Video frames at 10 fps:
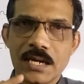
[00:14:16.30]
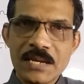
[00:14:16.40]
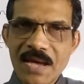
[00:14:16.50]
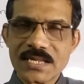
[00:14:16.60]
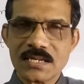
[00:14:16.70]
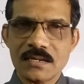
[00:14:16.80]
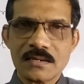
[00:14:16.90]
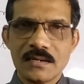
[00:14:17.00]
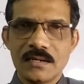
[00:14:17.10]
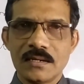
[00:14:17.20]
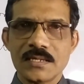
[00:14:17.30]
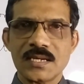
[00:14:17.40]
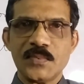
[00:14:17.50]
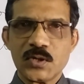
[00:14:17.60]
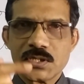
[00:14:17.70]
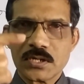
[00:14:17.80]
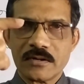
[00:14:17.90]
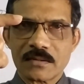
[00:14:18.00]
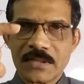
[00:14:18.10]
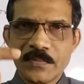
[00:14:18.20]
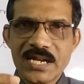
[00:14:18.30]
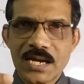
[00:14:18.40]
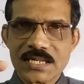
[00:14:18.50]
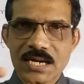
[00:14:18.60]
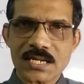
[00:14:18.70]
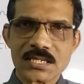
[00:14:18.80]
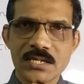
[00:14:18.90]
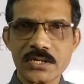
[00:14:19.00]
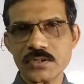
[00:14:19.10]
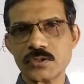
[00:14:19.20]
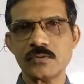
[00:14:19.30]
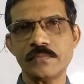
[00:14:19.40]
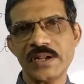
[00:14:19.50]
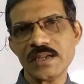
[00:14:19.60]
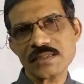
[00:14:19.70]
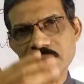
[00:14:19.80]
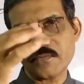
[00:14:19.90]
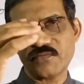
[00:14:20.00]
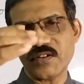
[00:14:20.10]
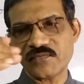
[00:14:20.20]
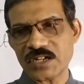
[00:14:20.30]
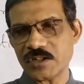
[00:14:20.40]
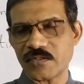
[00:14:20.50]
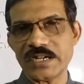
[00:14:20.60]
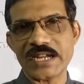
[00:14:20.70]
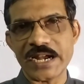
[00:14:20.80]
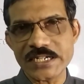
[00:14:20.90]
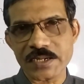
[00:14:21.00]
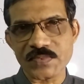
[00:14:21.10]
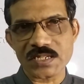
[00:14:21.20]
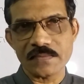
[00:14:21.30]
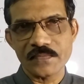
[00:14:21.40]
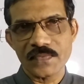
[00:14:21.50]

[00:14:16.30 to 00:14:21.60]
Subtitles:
Imagine, suppose your mummy has asked you to bring some 15-20 items.